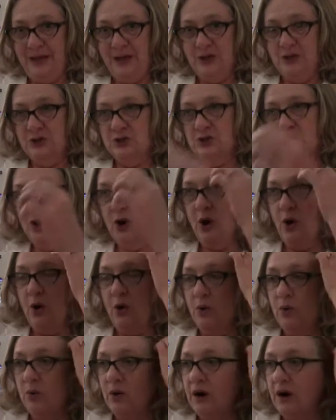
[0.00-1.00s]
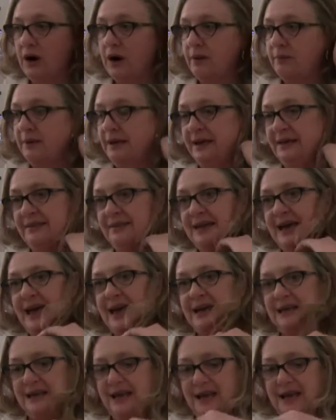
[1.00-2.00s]
So in
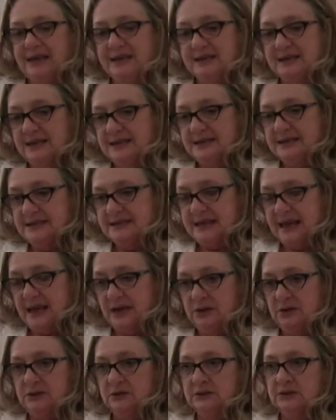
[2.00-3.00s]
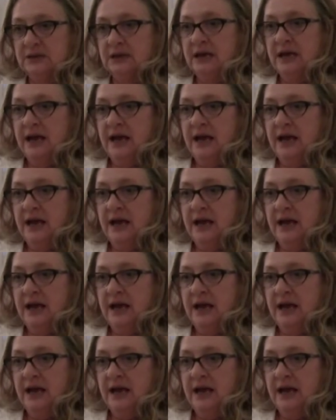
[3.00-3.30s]
that case, they settled